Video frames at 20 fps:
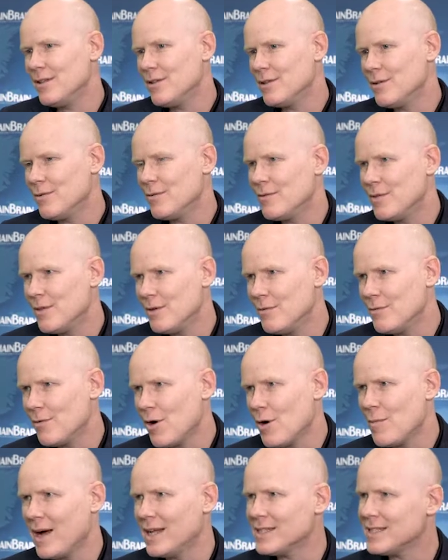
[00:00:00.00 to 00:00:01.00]
The
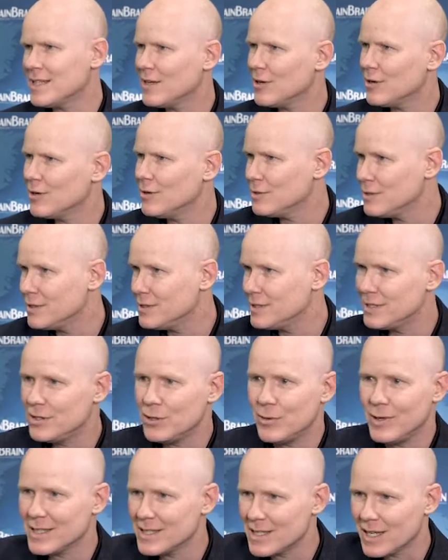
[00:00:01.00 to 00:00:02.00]
robots that are
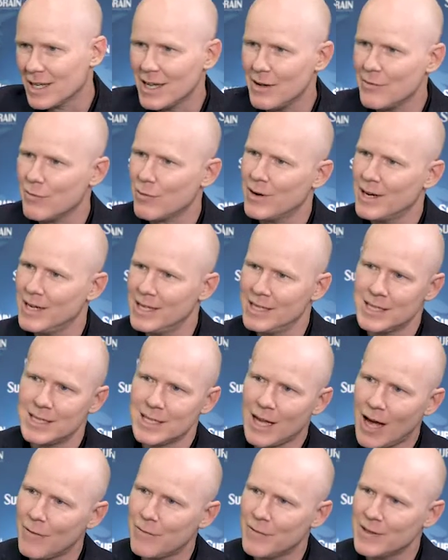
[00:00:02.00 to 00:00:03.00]
doing deliveries
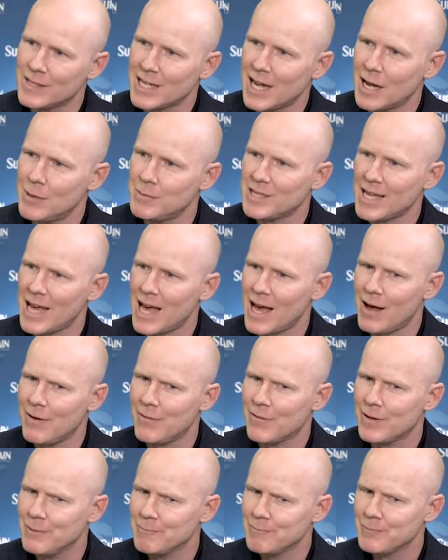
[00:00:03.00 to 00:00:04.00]
oftentimes have
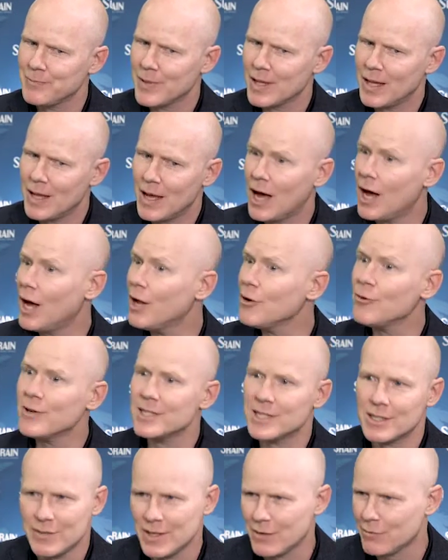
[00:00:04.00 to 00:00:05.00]

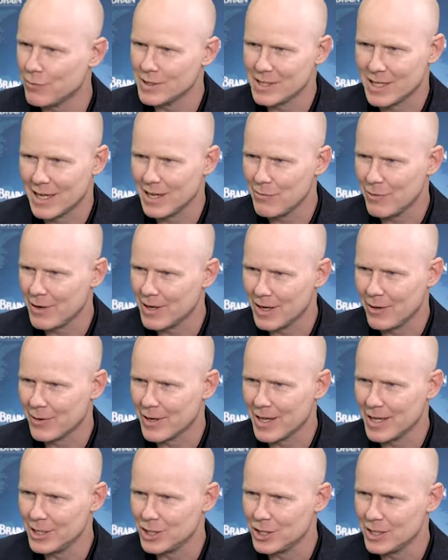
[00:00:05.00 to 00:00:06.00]
hundreds of different delivery
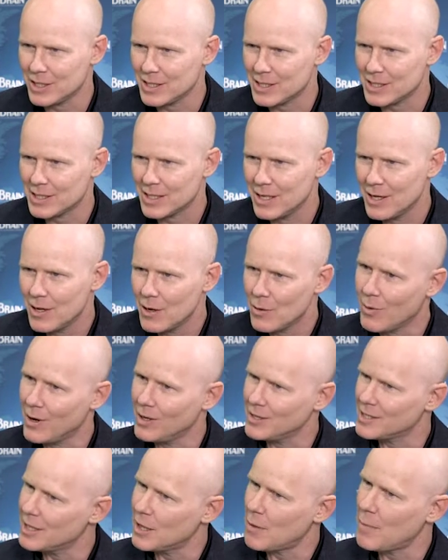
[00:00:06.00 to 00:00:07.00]
locations,
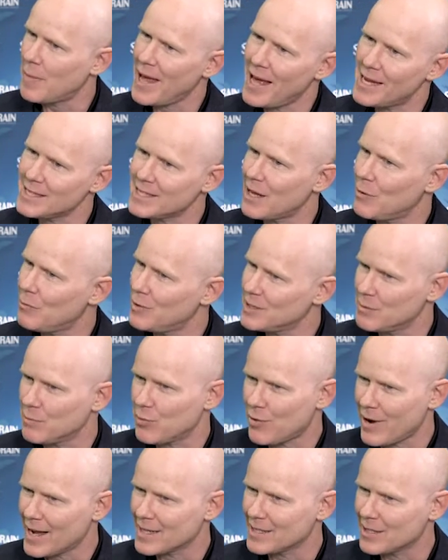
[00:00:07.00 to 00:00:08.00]
whereas in the past that wasn't
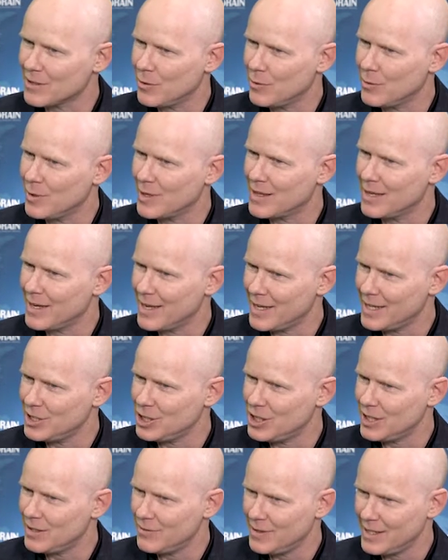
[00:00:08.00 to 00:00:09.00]
practical with an
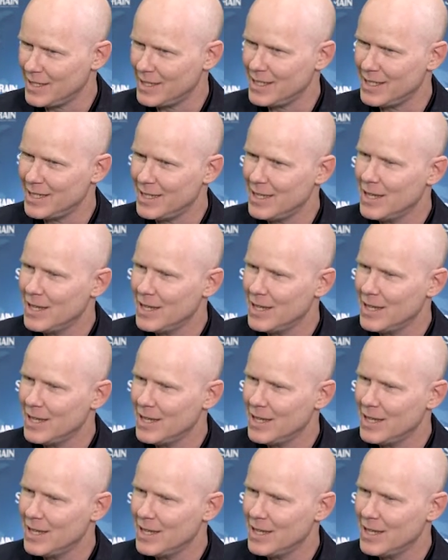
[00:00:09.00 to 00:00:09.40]
AGV.